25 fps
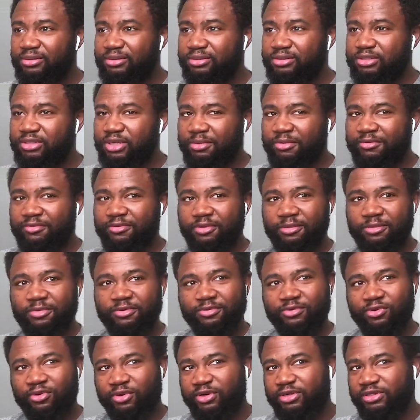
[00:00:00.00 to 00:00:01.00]
Some of them,
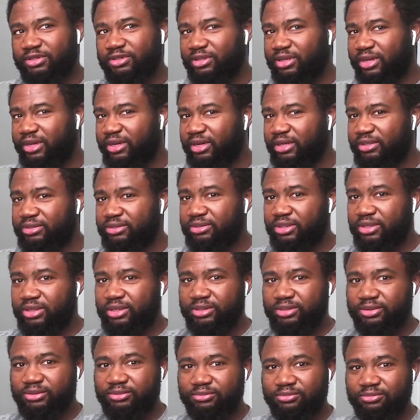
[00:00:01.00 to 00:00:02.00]
of course, like I
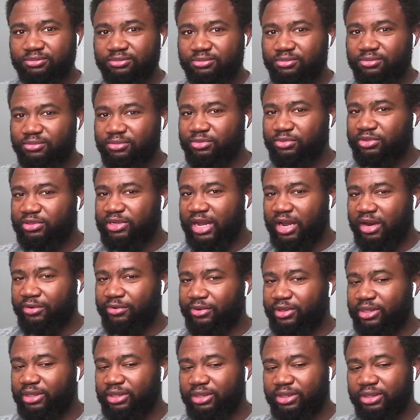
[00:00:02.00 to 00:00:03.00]
said, not
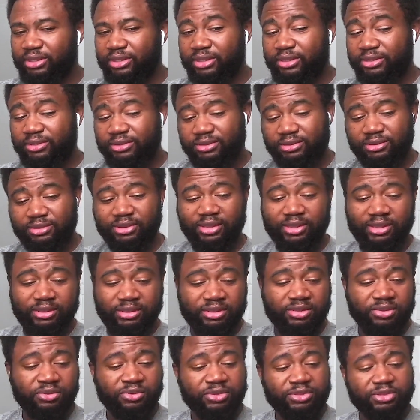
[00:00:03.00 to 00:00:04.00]
really a diss. Like
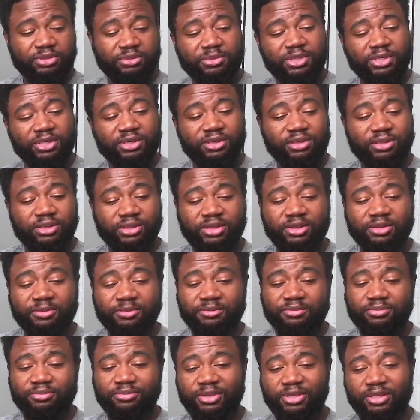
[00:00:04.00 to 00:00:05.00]
the ones about
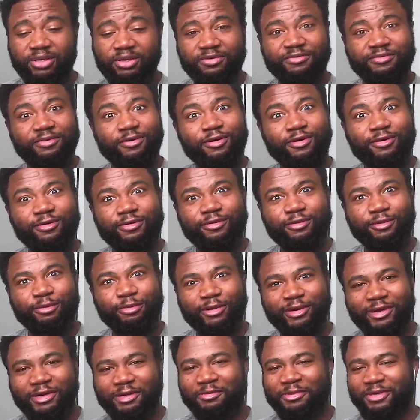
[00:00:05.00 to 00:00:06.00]
him being a father,
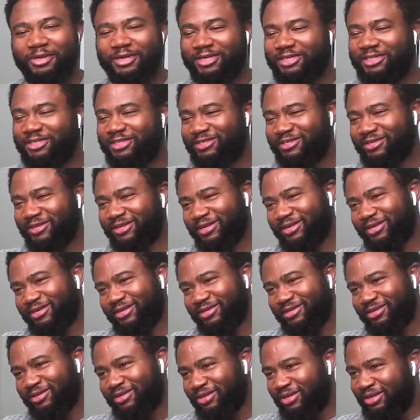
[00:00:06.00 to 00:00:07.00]
pretty much, like,
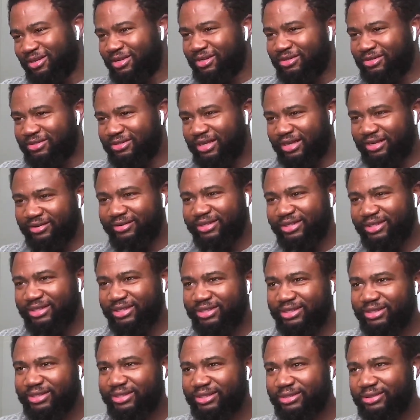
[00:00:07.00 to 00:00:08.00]
not
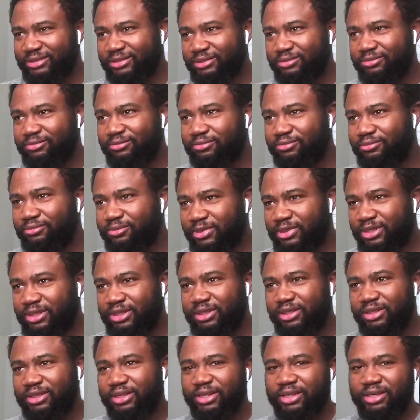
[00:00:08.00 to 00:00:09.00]
really a diss,
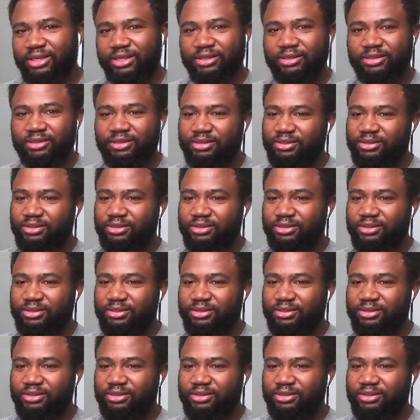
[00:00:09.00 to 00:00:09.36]
but hey,